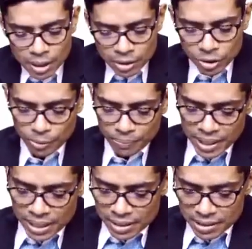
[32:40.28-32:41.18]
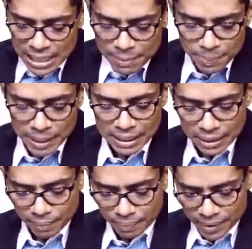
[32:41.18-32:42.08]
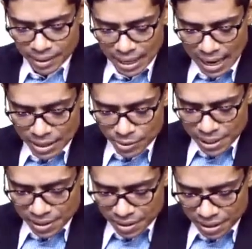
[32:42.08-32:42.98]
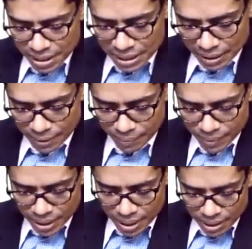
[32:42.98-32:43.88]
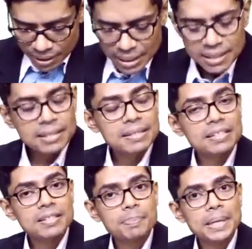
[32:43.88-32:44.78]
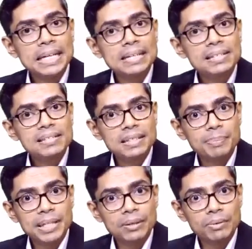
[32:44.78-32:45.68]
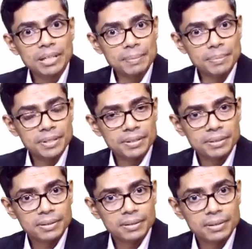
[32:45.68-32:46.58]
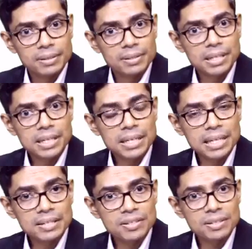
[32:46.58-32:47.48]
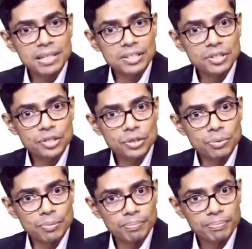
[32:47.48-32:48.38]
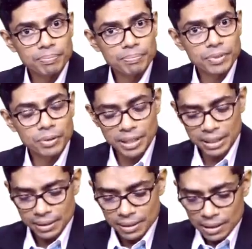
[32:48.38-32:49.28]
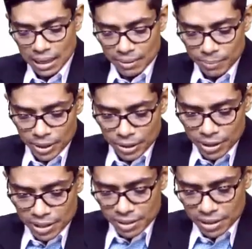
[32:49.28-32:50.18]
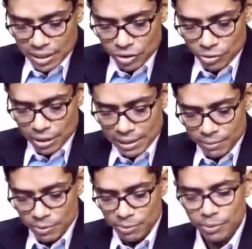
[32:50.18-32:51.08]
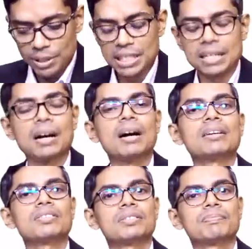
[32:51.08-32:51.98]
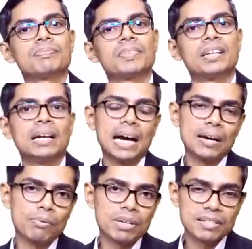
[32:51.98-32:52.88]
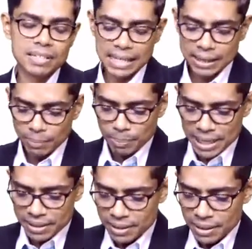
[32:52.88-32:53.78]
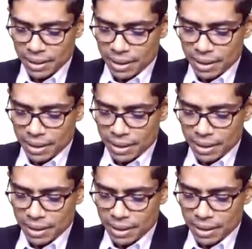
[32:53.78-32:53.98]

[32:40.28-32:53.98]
So sleep spindle, as you can see here, this is a spindle shaped wave seen in stage 2. Okay, and frequency is 12 to 14 Hz. And what is K complex?